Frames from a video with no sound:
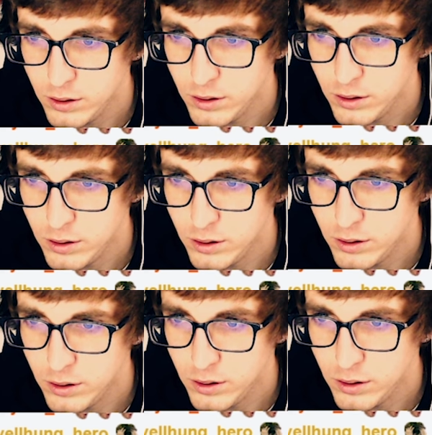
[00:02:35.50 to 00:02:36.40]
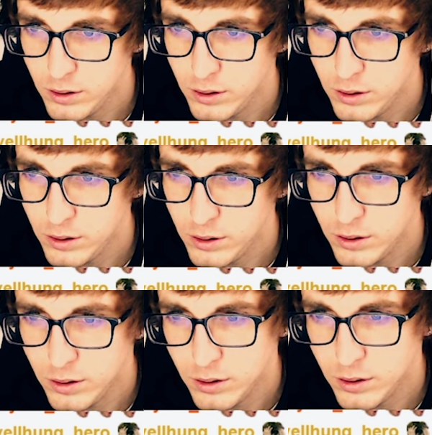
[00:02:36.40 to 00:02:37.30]

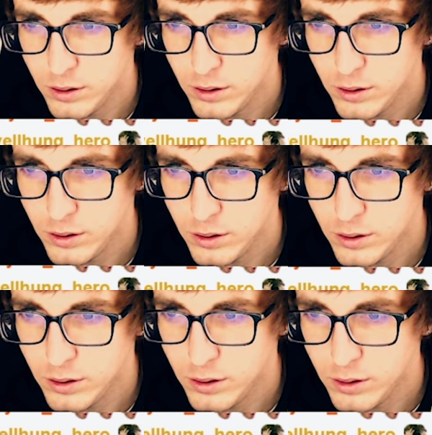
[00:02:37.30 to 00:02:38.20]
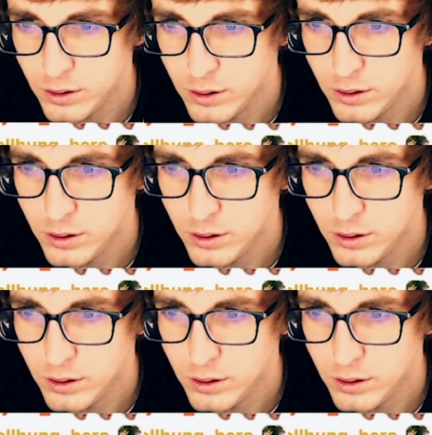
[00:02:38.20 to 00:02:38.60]
[no speech]